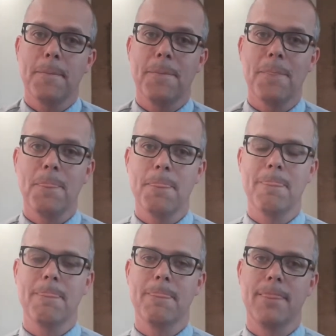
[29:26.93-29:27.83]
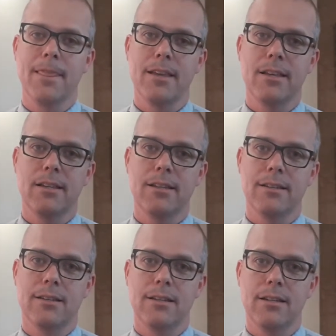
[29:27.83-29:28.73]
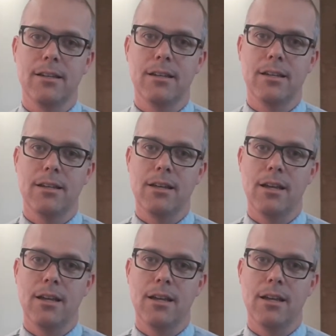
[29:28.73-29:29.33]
(no one is talking)